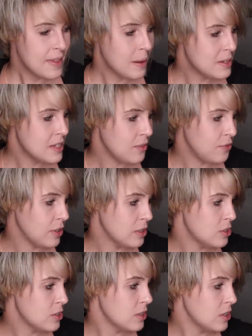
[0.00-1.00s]
That was at the
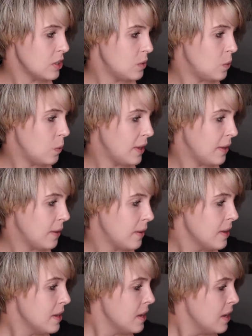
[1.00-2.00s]
first
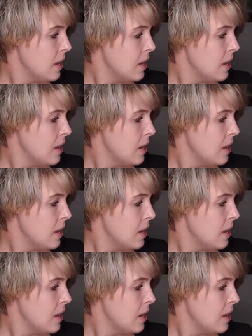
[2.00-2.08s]
Goodwill.